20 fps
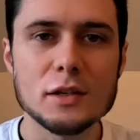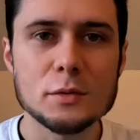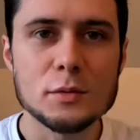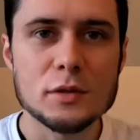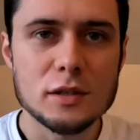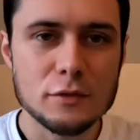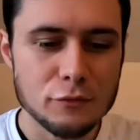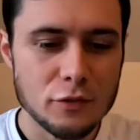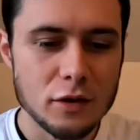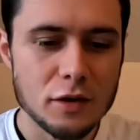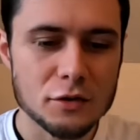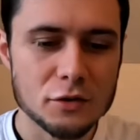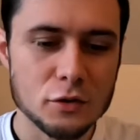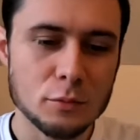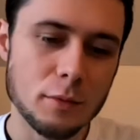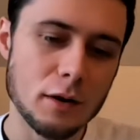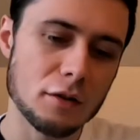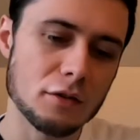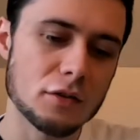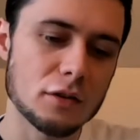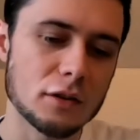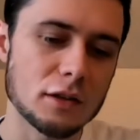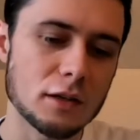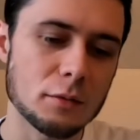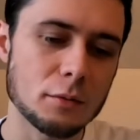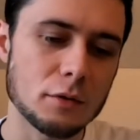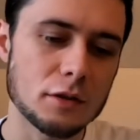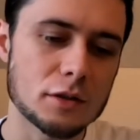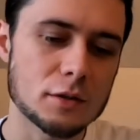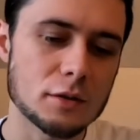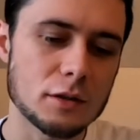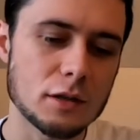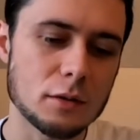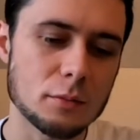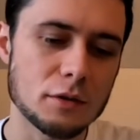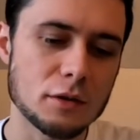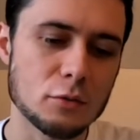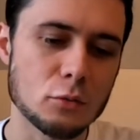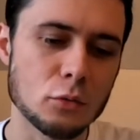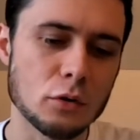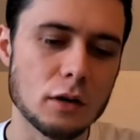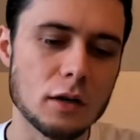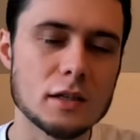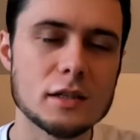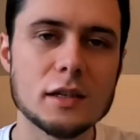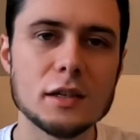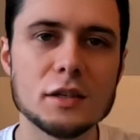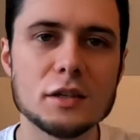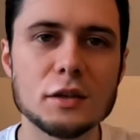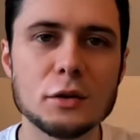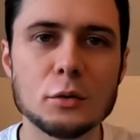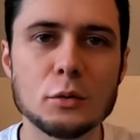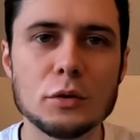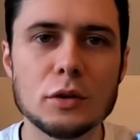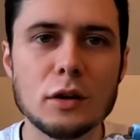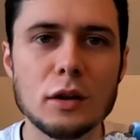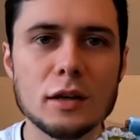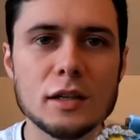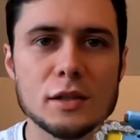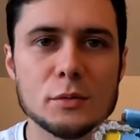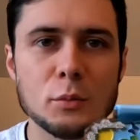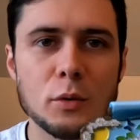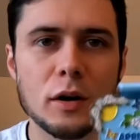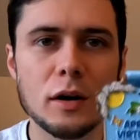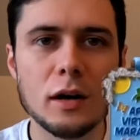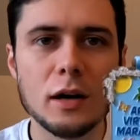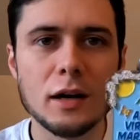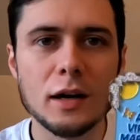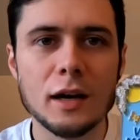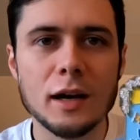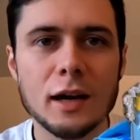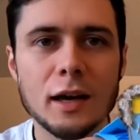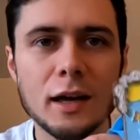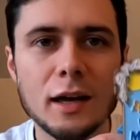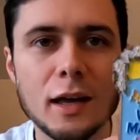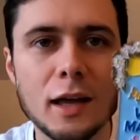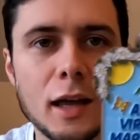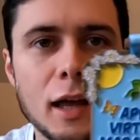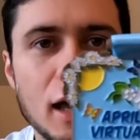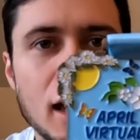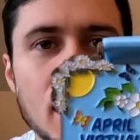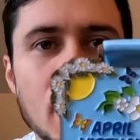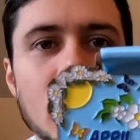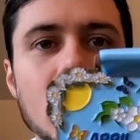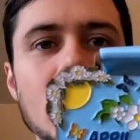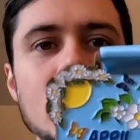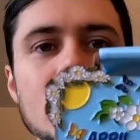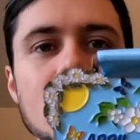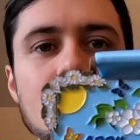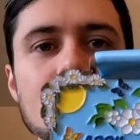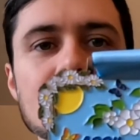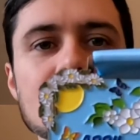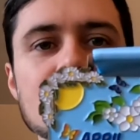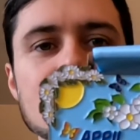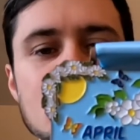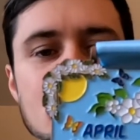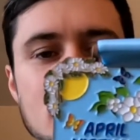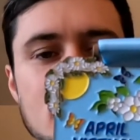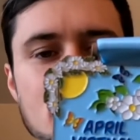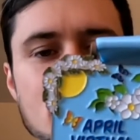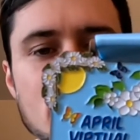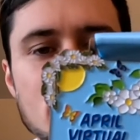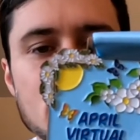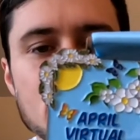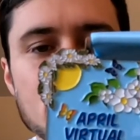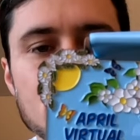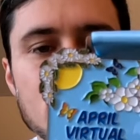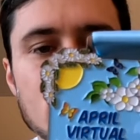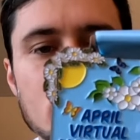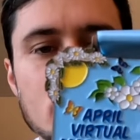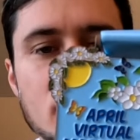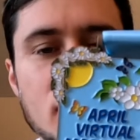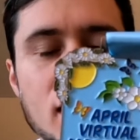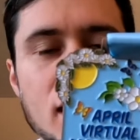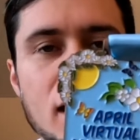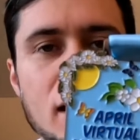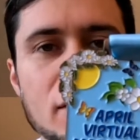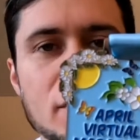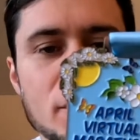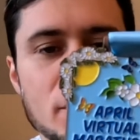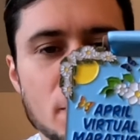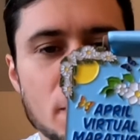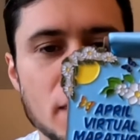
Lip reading: this was the virtual marathon I did it with. So I did it with an organisation called Nice Work. That was the medal for it there.